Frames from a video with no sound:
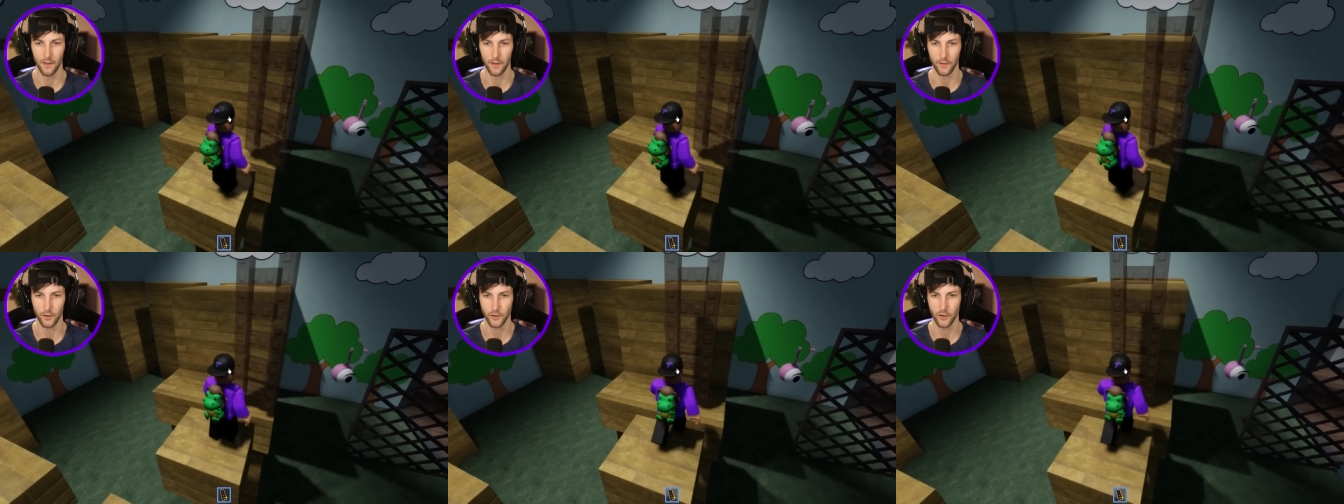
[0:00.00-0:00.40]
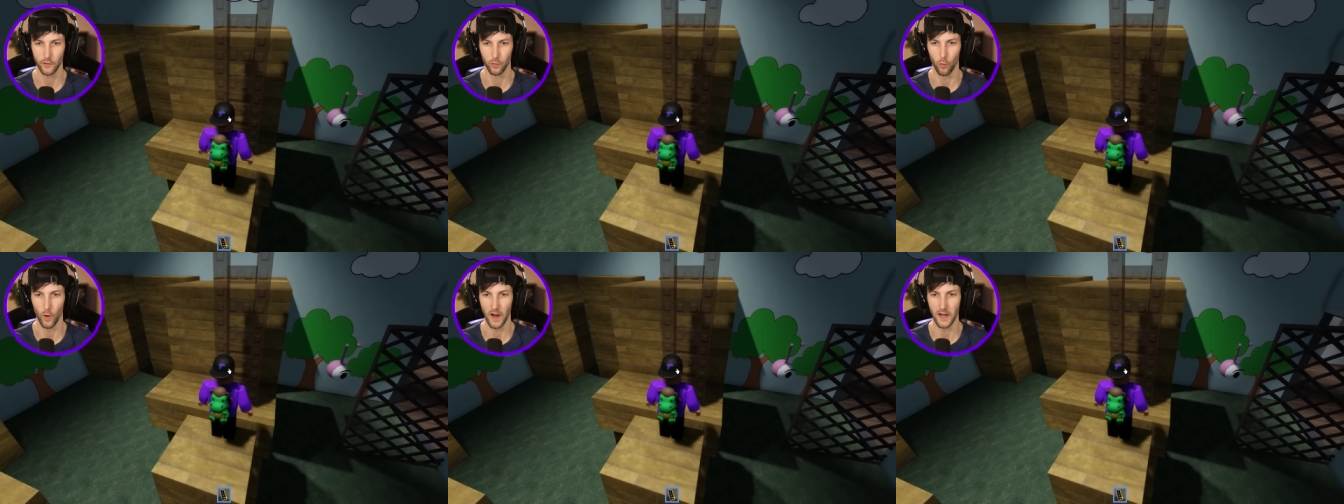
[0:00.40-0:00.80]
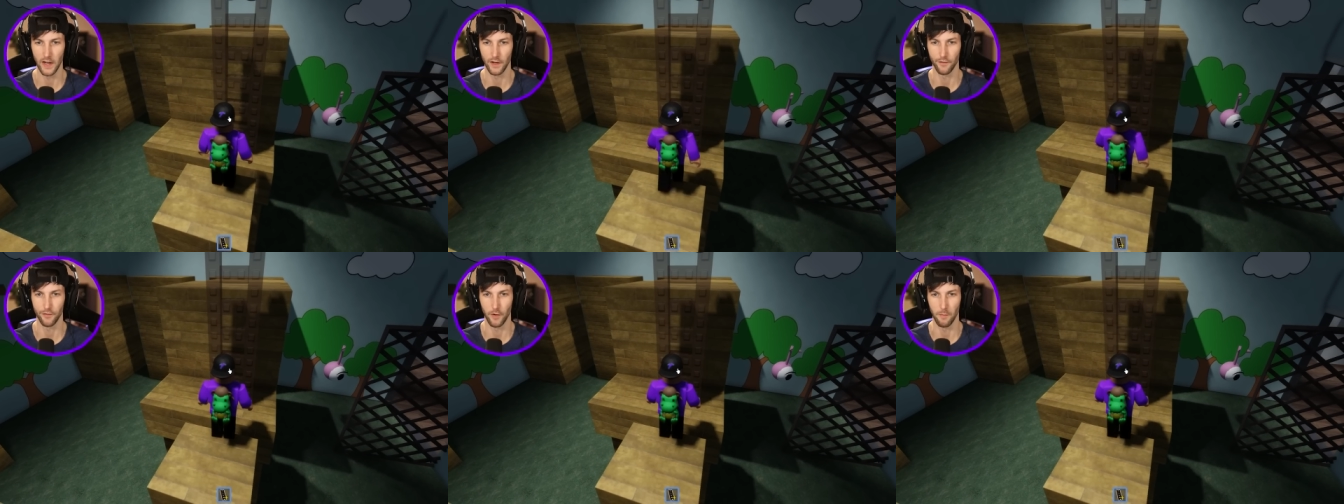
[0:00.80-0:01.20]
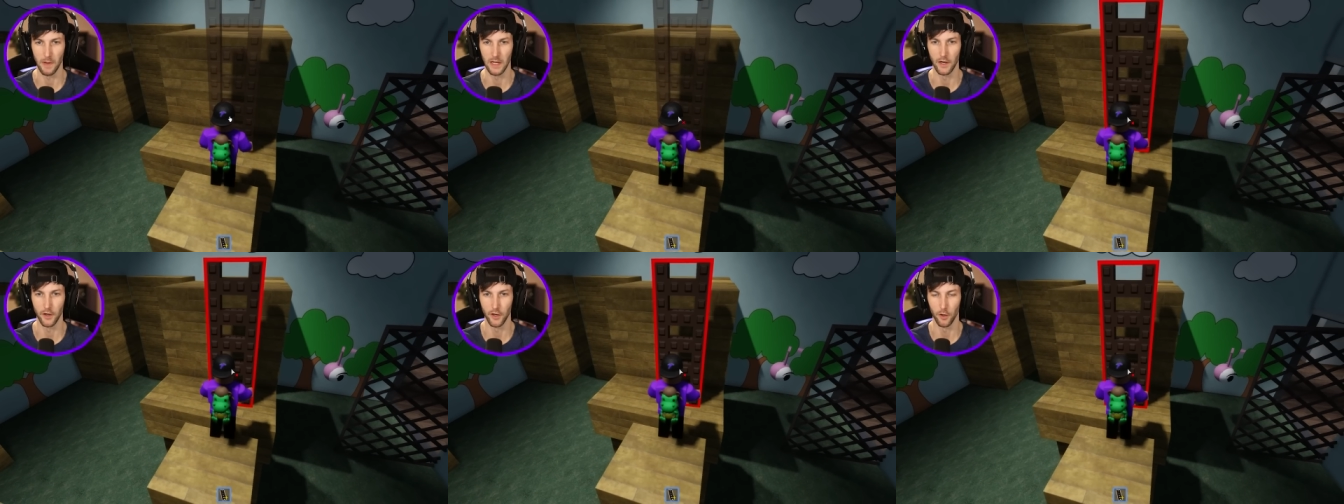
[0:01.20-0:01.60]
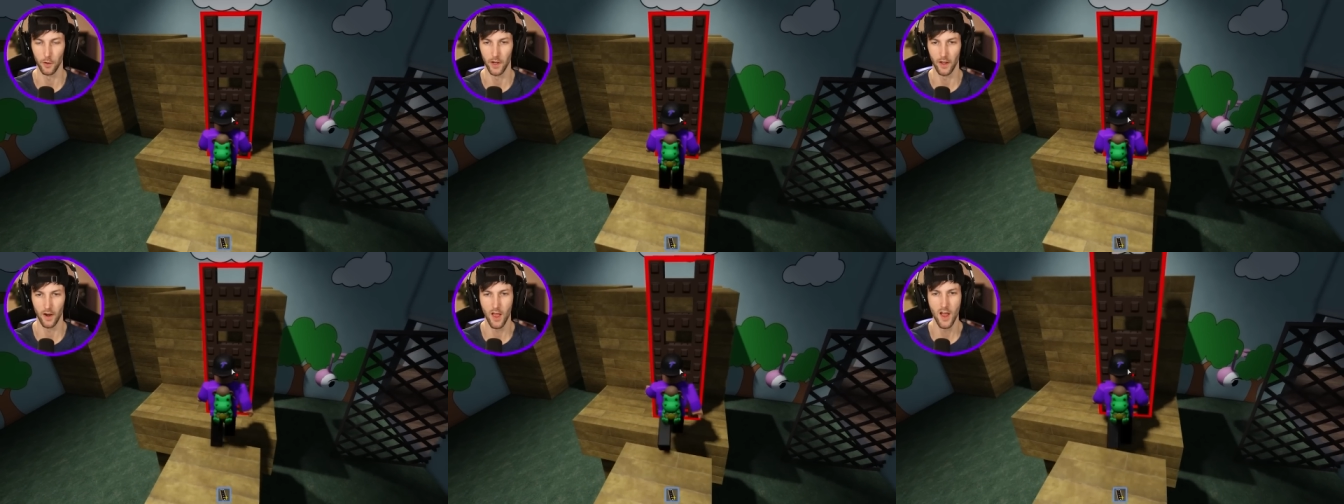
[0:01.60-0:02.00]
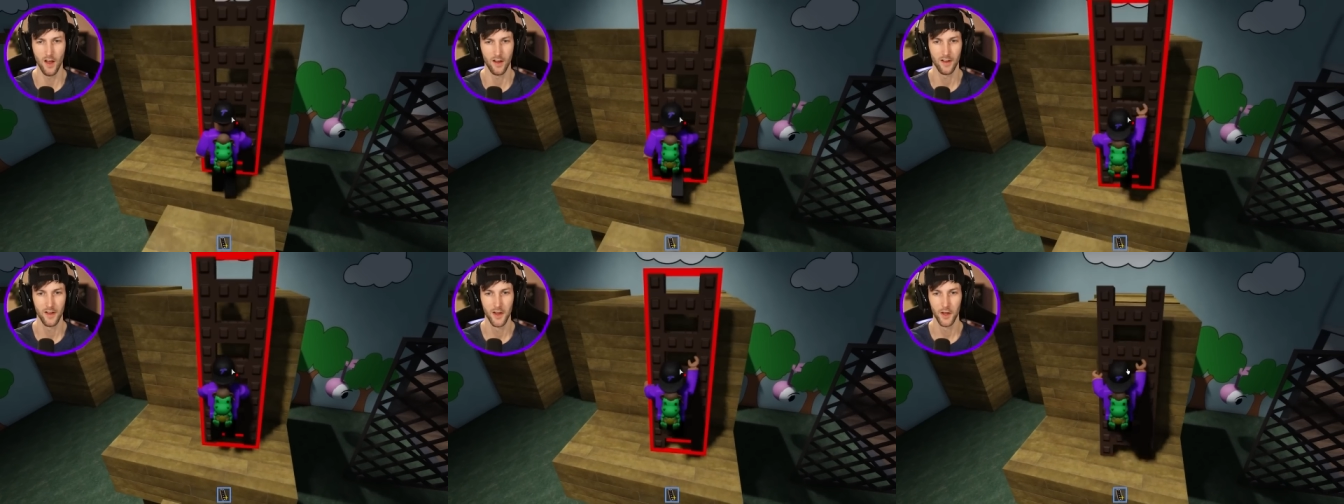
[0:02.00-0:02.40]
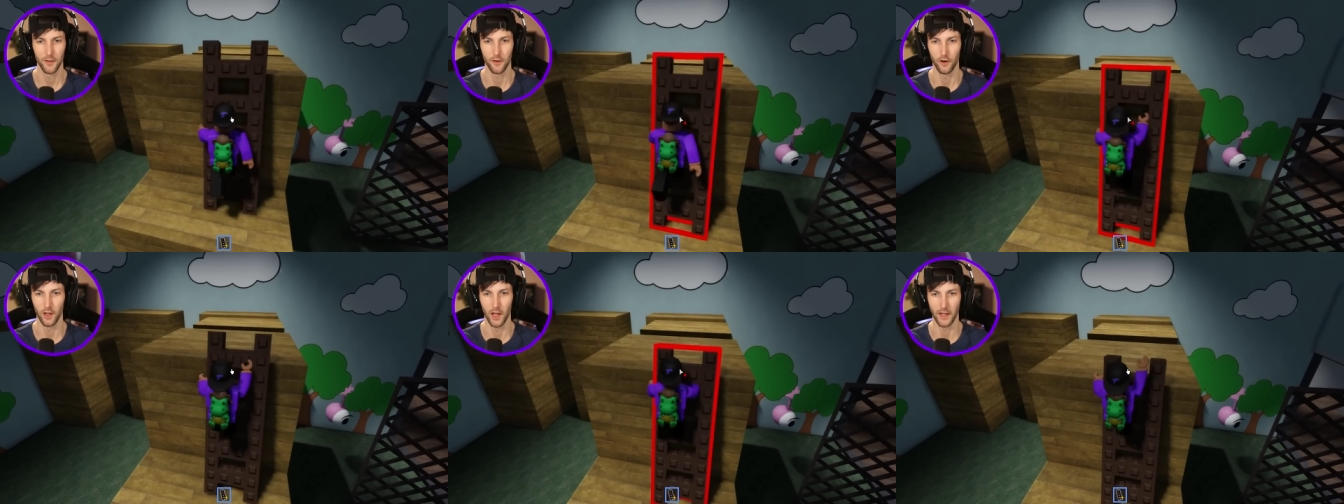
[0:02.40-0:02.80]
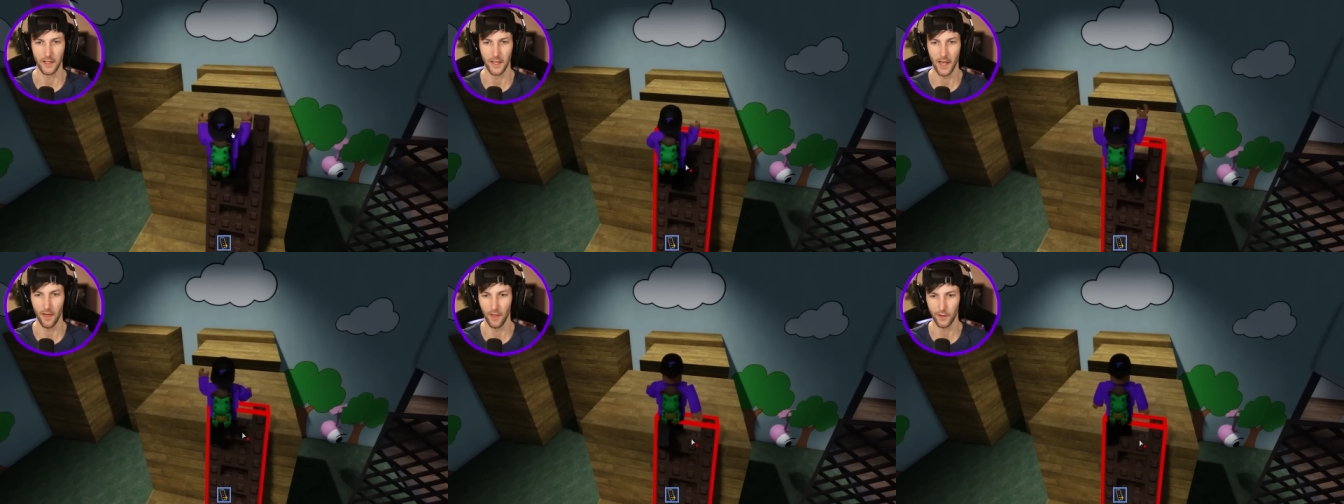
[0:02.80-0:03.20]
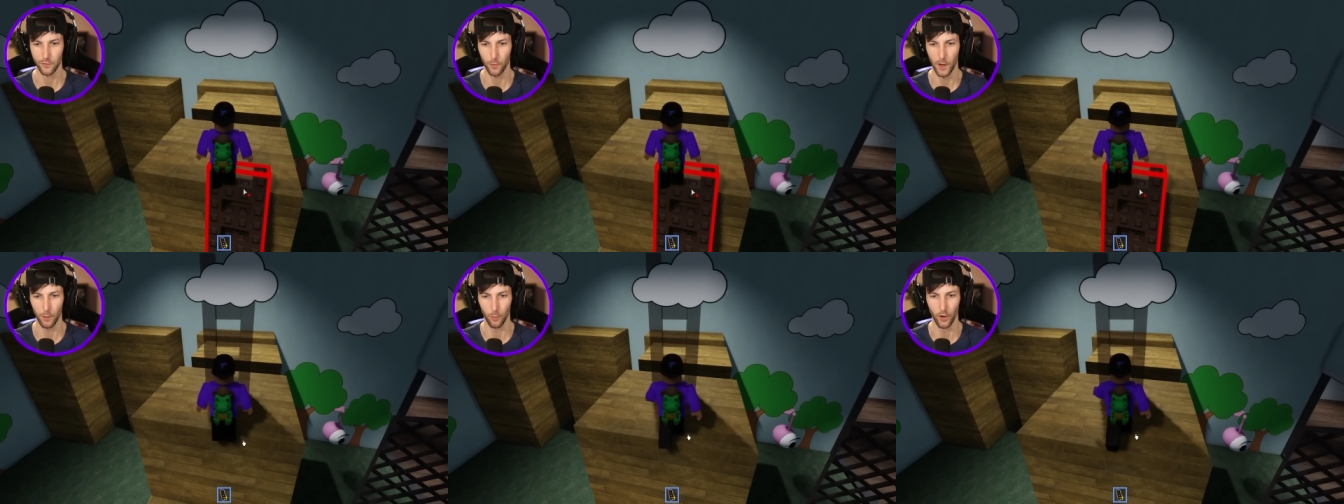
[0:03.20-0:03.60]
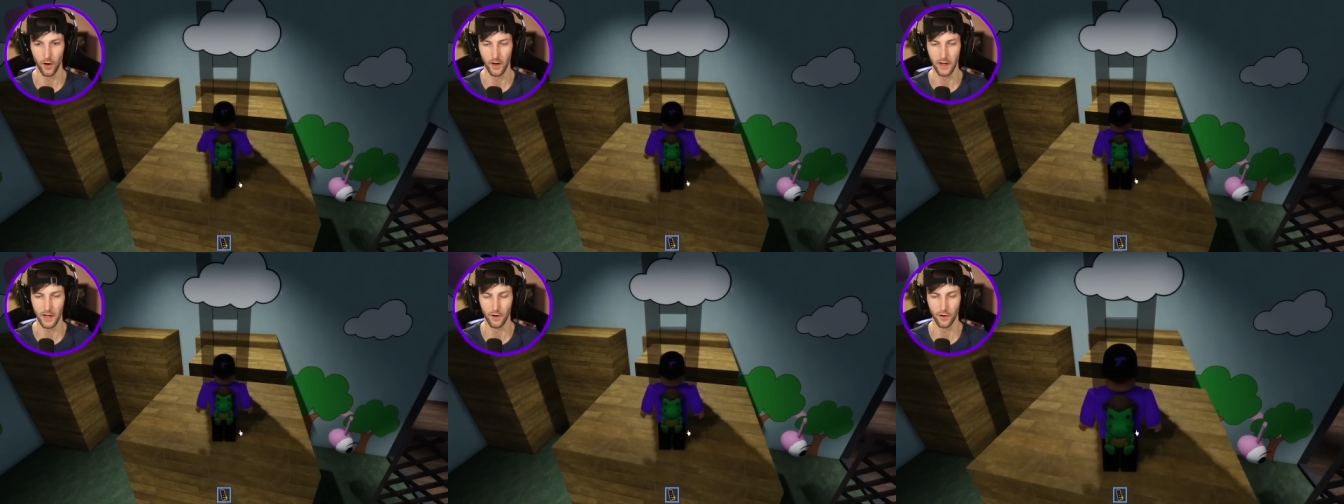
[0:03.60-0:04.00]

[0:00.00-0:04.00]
I think they're just waiting for me to do it. They're like, yeah, that's why we're in